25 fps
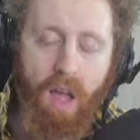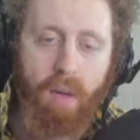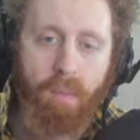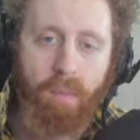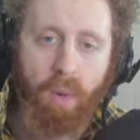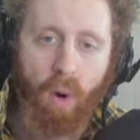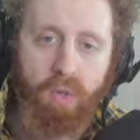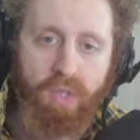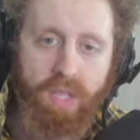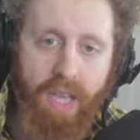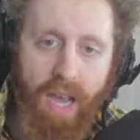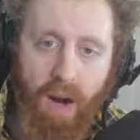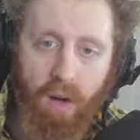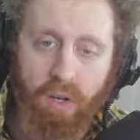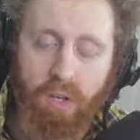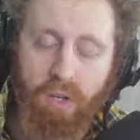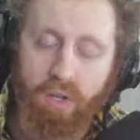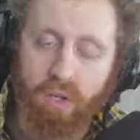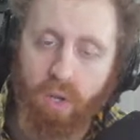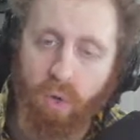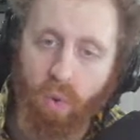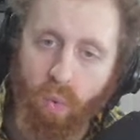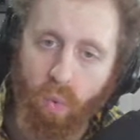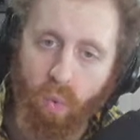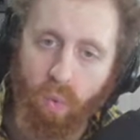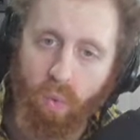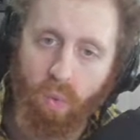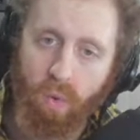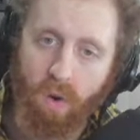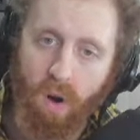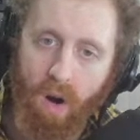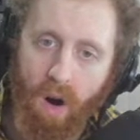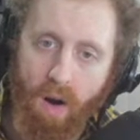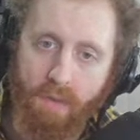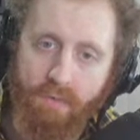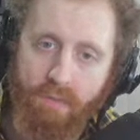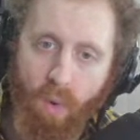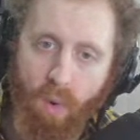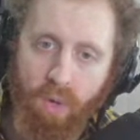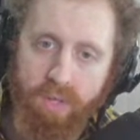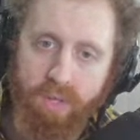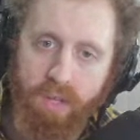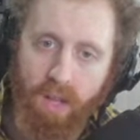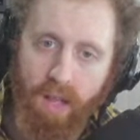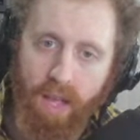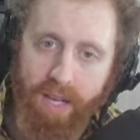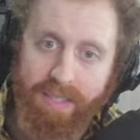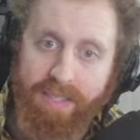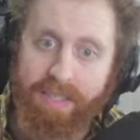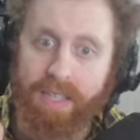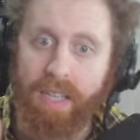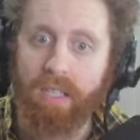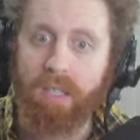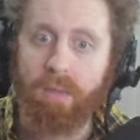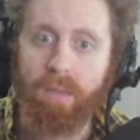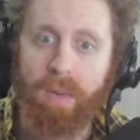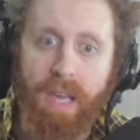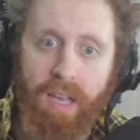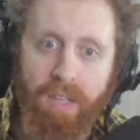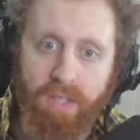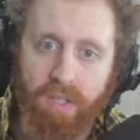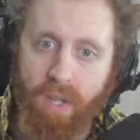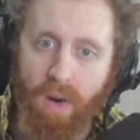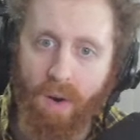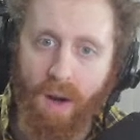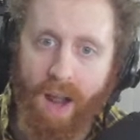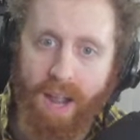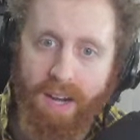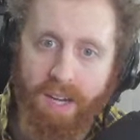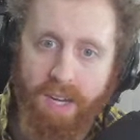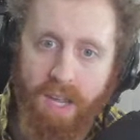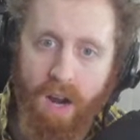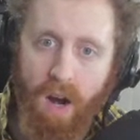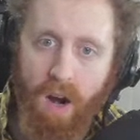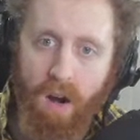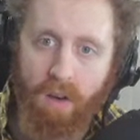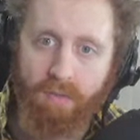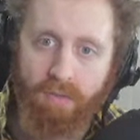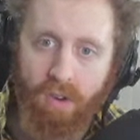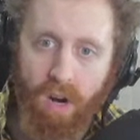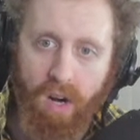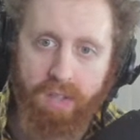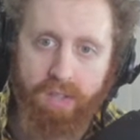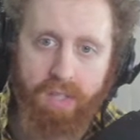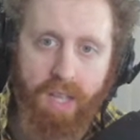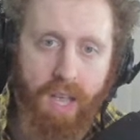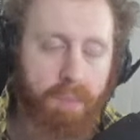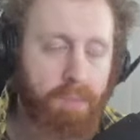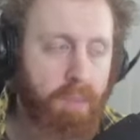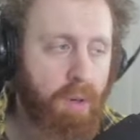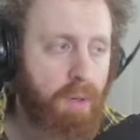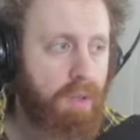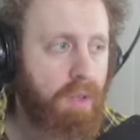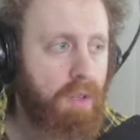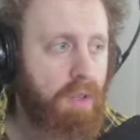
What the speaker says: Most characters who are forced to like 6P as their anti-air, for example,